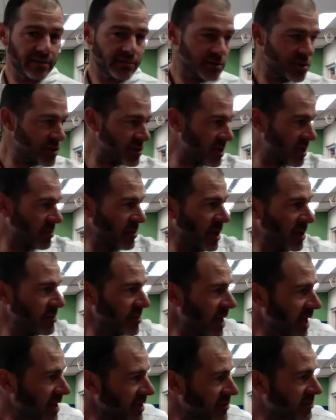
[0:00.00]
just come on
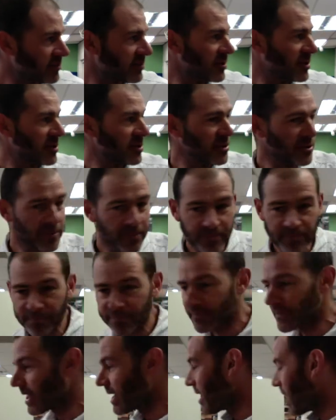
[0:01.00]
back through.
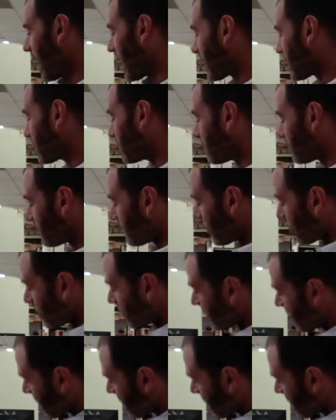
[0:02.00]
I could fold